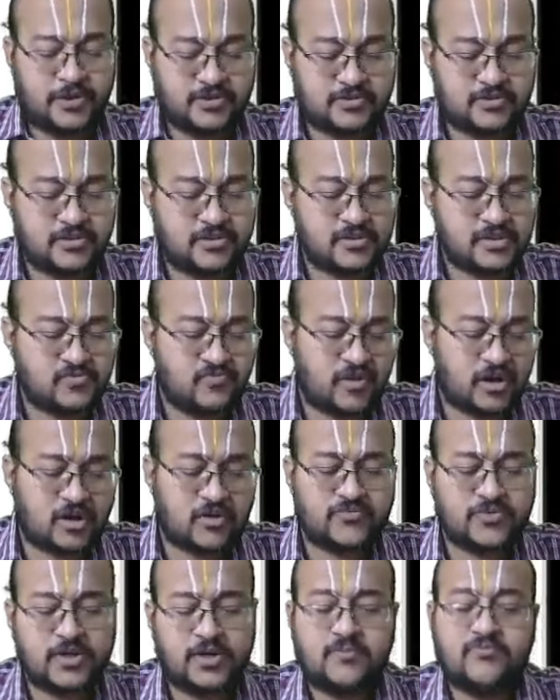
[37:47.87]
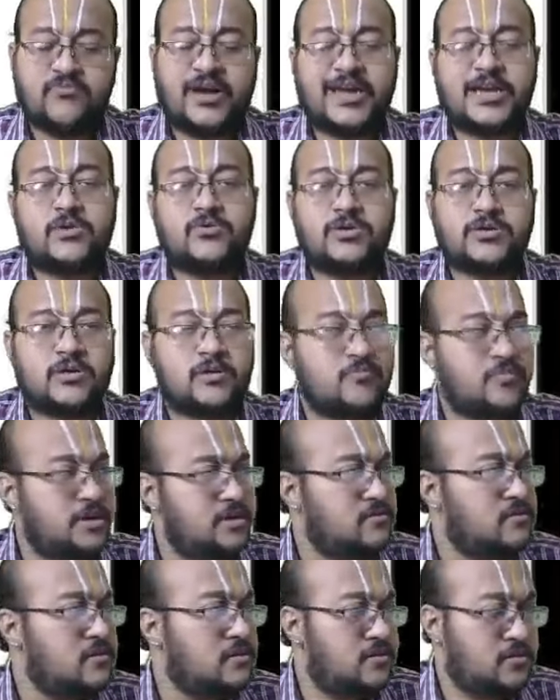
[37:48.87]
This is one of the valuation based
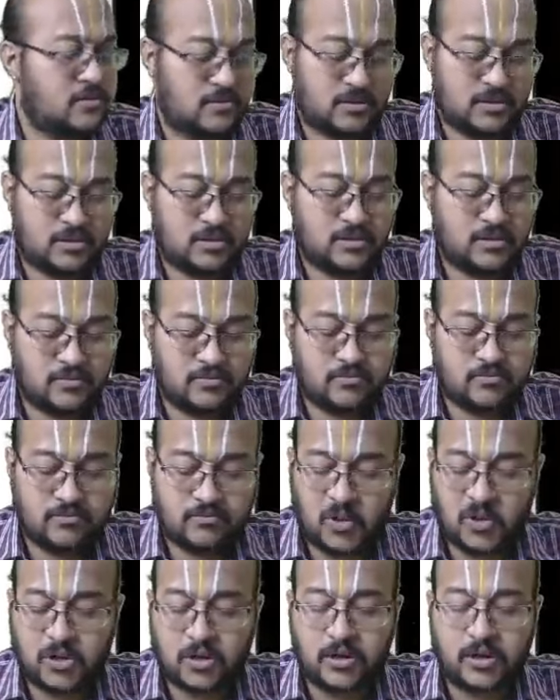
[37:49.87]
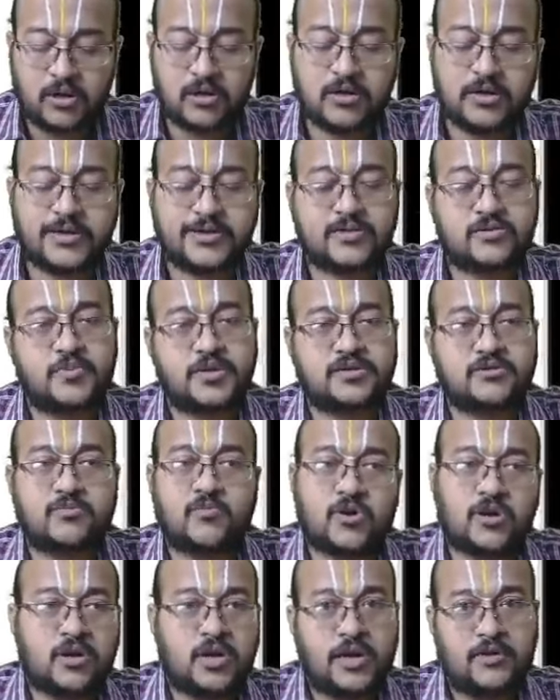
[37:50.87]
model, earnings based
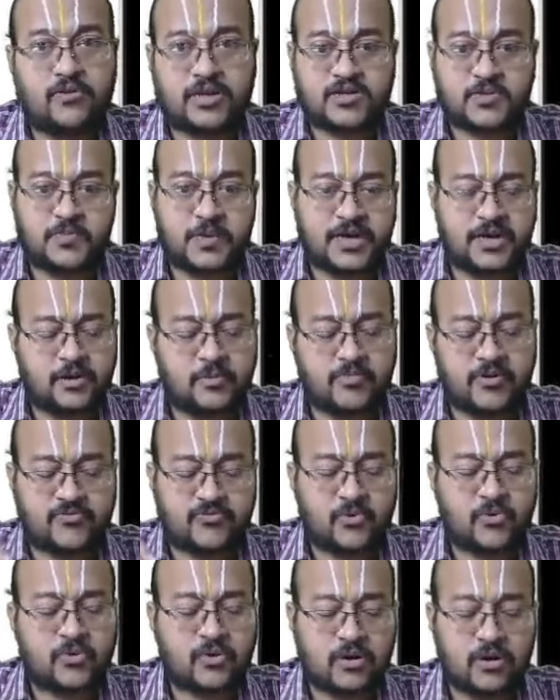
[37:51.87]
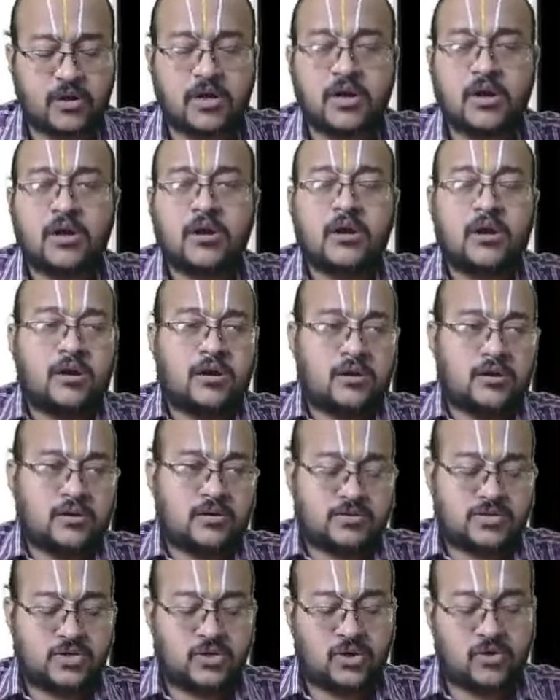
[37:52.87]
model. I will explain it before
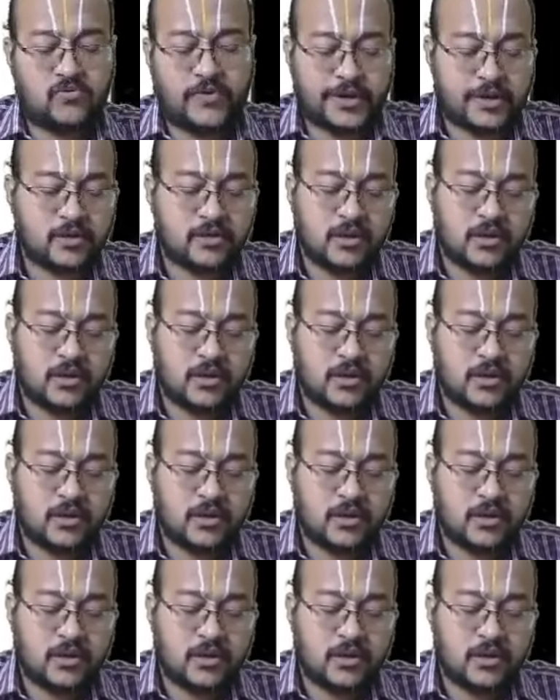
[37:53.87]
solving.